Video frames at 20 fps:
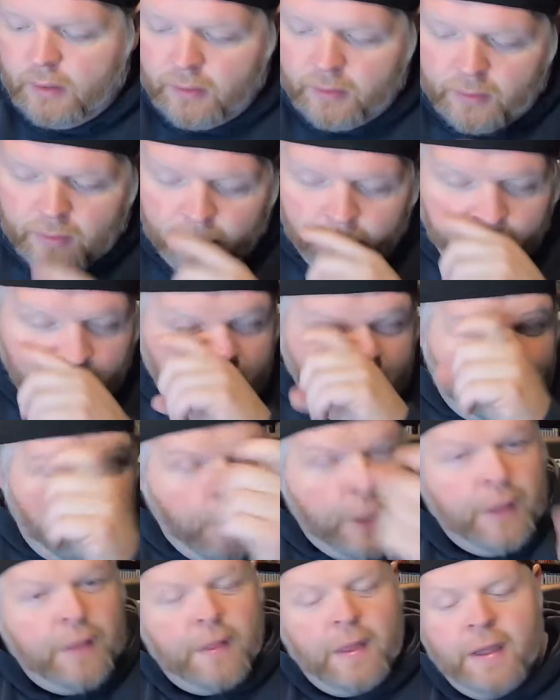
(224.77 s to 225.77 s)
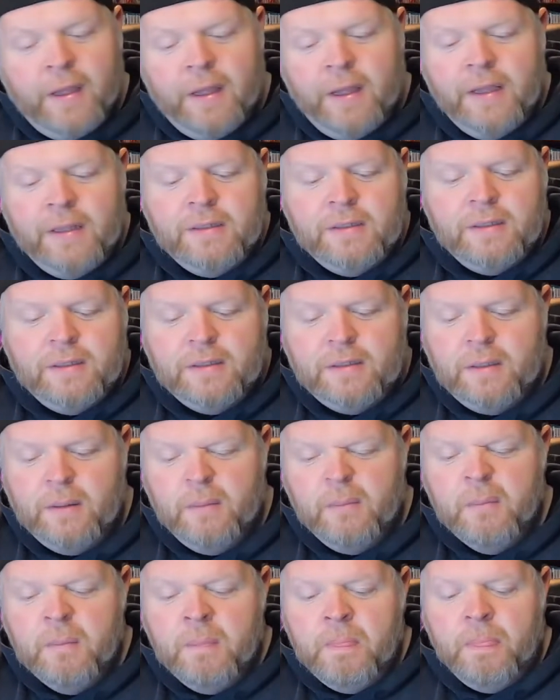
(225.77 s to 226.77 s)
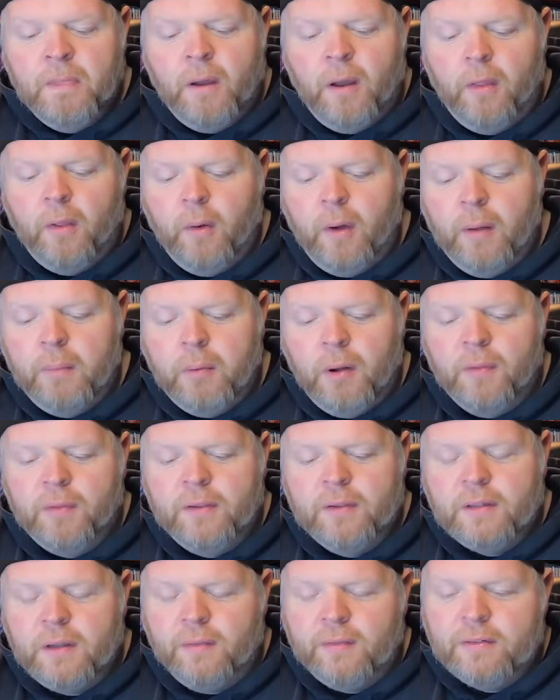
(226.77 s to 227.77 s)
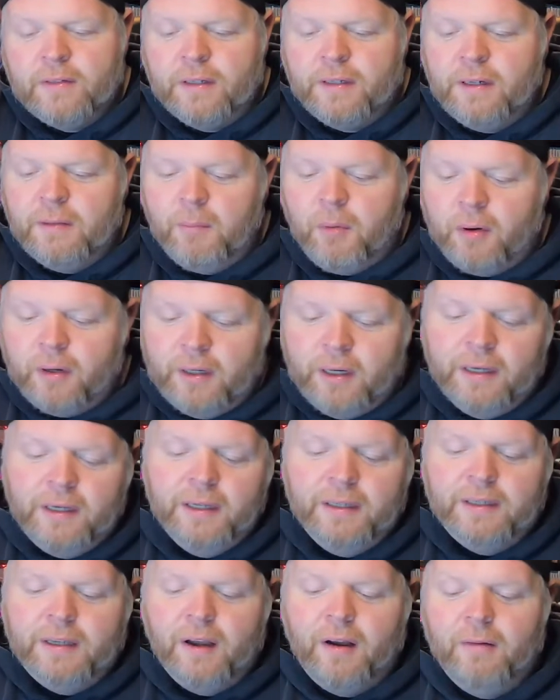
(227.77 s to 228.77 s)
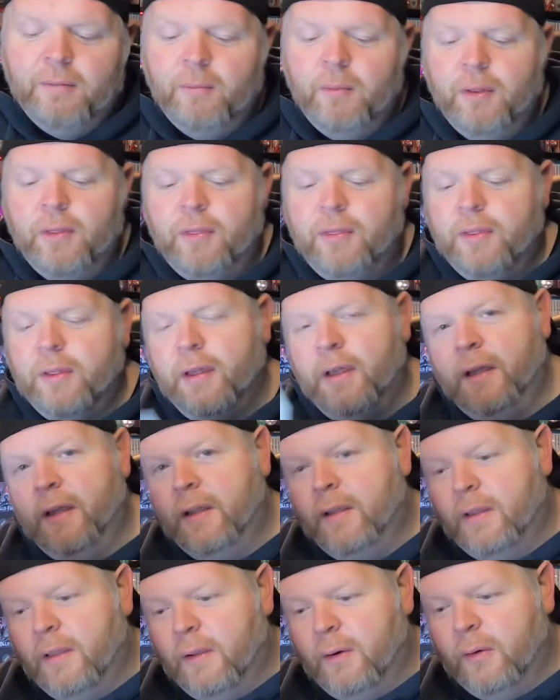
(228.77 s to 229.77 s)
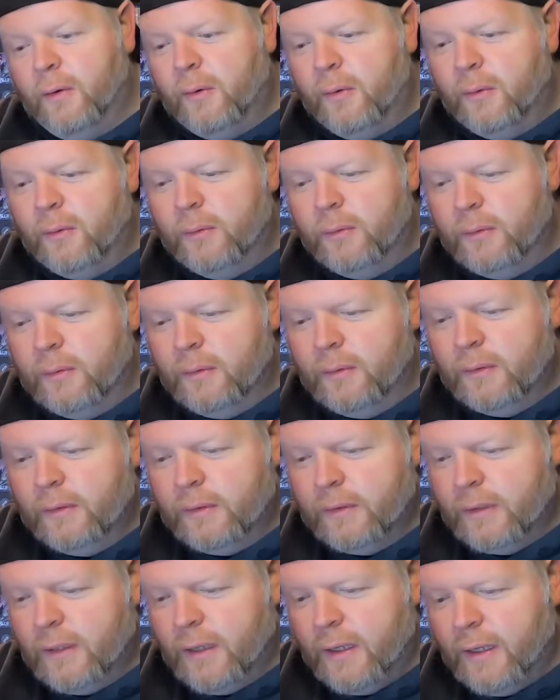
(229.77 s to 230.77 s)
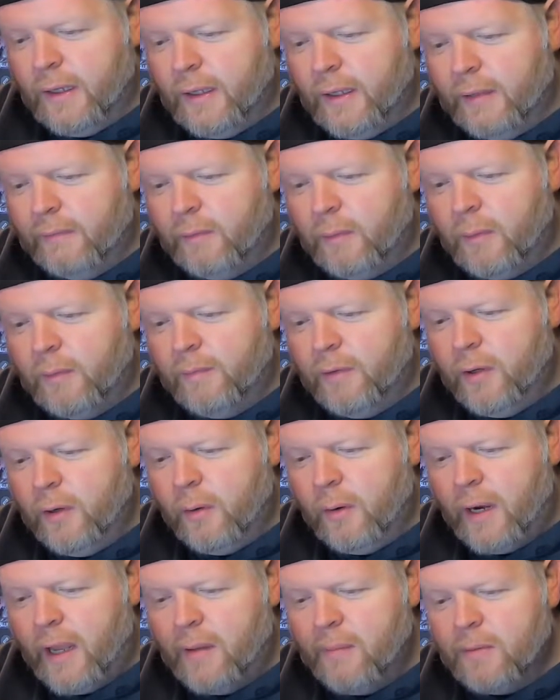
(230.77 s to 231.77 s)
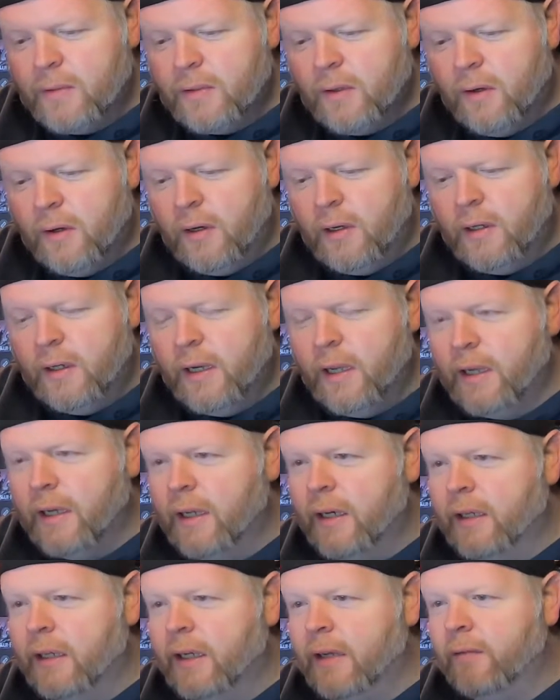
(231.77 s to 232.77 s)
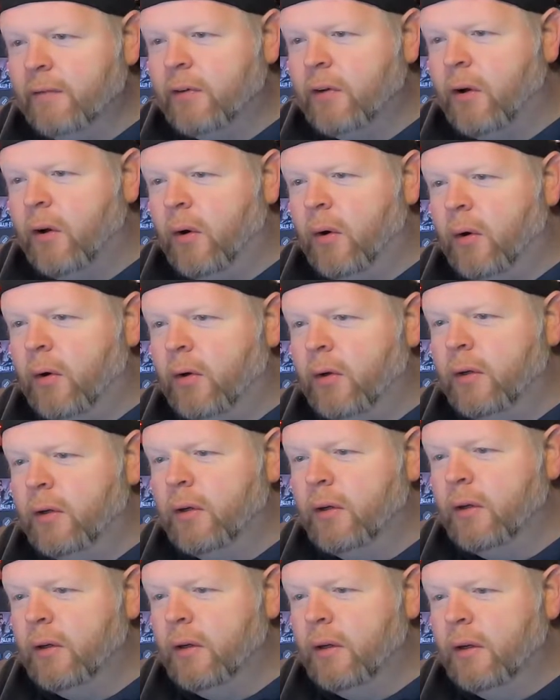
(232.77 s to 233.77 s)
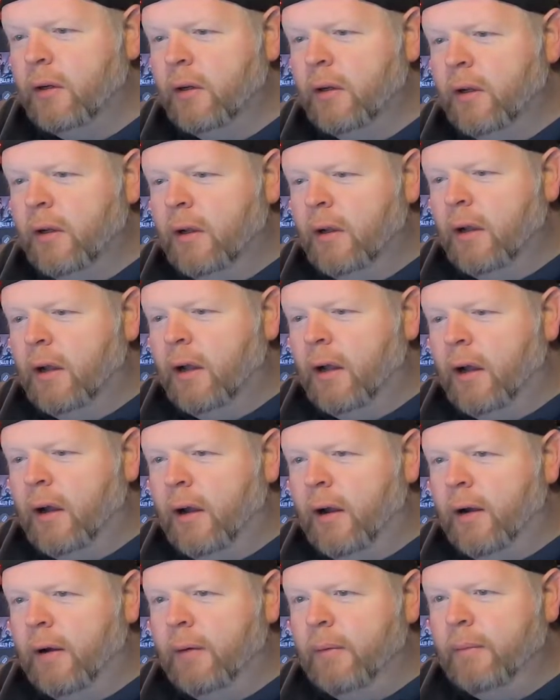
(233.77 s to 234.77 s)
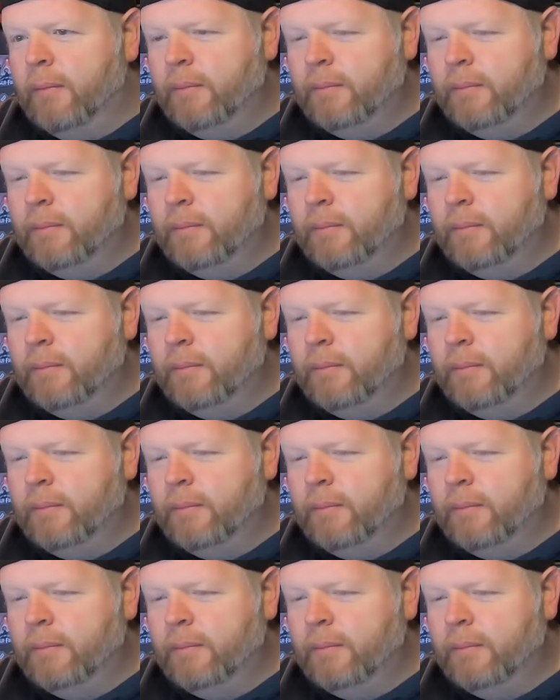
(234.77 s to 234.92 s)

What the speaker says: The funny thing is although I bought this off the secondary market, it did come with the little leave a review on Amazon and get a gift card from